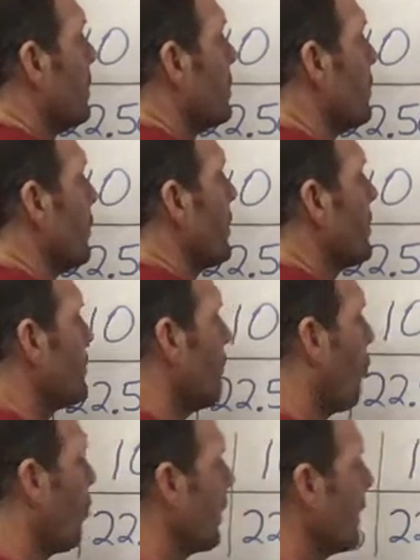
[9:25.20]
So there's
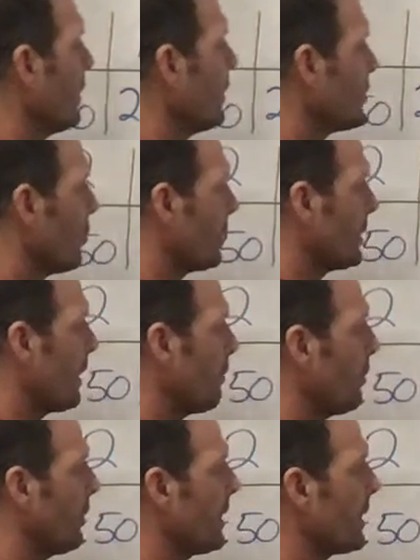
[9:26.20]
40, so we'll
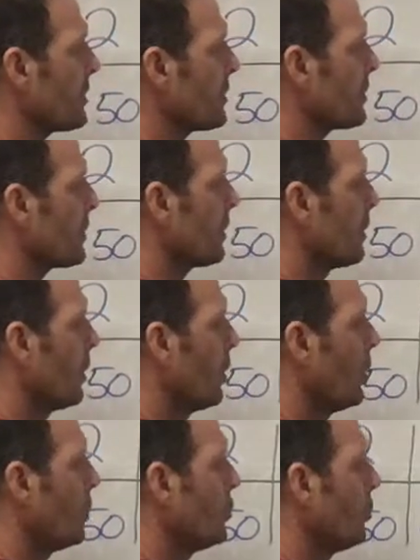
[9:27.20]
double this.
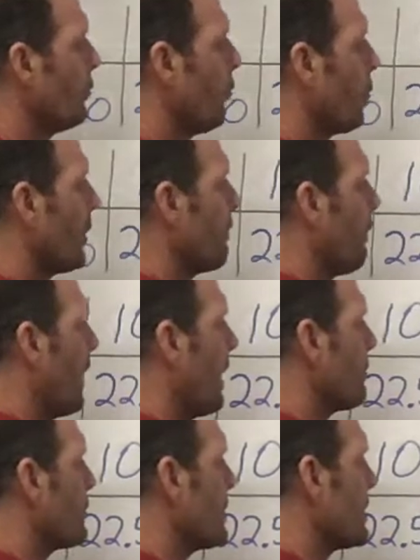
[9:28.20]
2
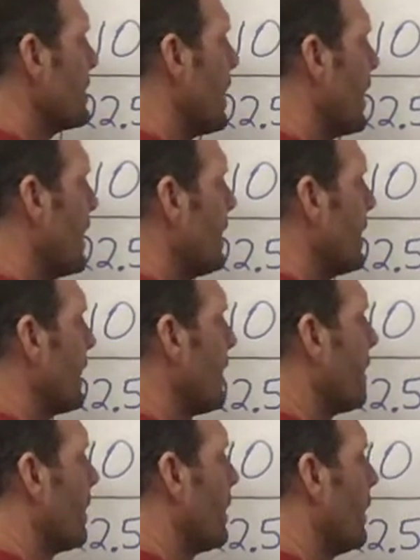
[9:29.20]
45s is 90.
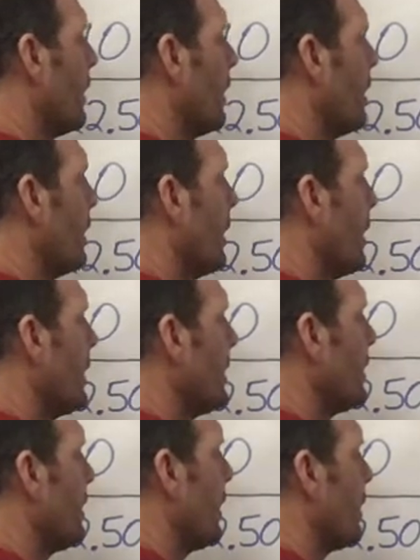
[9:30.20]

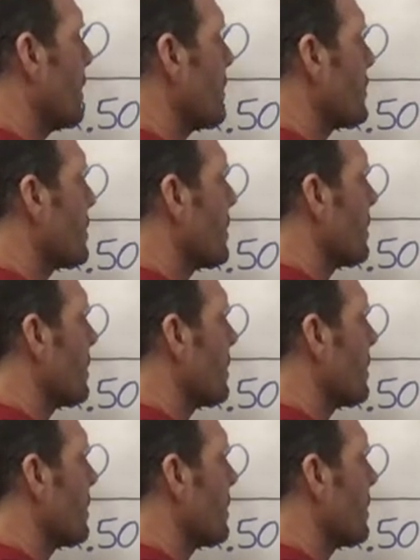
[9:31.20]
$90.